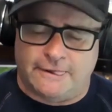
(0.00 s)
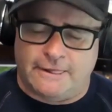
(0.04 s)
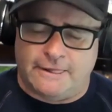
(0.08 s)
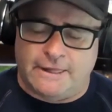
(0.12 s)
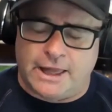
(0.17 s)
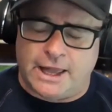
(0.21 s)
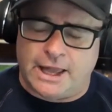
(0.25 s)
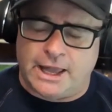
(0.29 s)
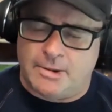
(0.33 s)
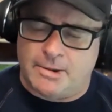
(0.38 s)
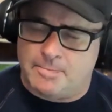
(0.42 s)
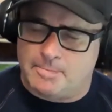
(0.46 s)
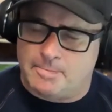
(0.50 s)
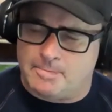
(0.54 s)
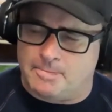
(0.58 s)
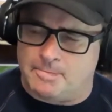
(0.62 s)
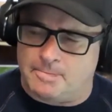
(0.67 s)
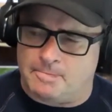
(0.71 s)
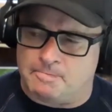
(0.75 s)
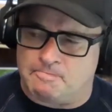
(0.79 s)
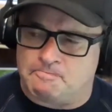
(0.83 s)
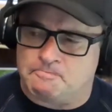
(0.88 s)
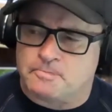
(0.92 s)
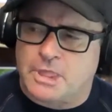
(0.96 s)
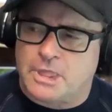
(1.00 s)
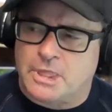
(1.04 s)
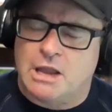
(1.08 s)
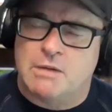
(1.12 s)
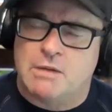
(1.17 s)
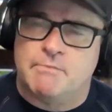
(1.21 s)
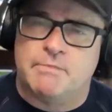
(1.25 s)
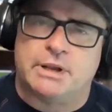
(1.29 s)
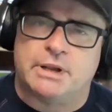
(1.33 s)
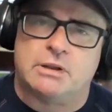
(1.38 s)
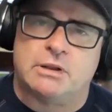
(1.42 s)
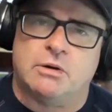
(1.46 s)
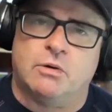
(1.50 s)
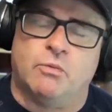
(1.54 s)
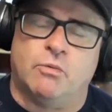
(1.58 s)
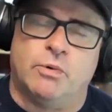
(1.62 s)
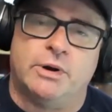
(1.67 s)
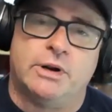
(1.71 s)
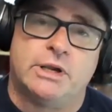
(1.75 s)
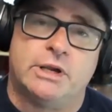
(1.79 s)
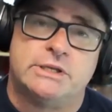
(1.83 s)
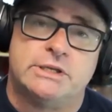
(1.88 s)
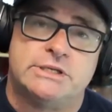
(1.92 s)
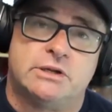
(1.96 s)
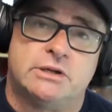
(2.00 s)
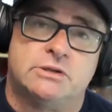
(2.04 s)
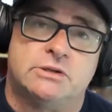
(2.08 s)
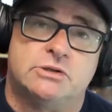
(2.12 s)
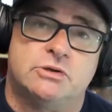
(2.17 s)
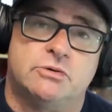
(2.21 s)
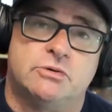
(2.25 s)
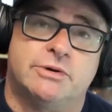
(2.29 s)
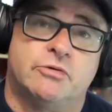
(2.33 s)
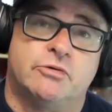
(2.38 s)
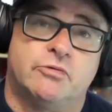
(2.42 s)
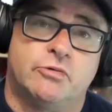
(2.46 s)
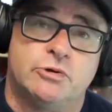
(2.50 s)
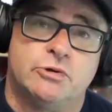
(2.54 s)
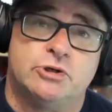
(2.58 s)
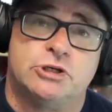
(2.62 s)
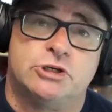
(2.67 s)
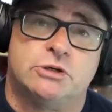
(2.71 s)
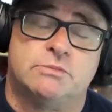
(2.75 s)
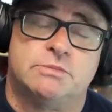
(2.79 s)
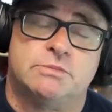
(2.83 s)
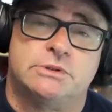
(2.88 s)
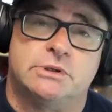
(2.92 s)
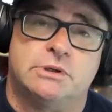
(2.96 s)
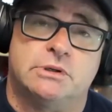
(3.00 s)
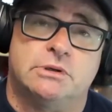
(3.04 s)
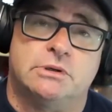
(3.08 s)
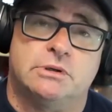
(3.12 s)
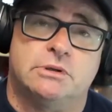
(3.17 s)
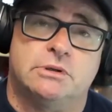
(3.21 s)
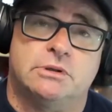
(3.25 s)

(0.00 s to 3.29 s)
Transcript: But when I started doing cruise ships,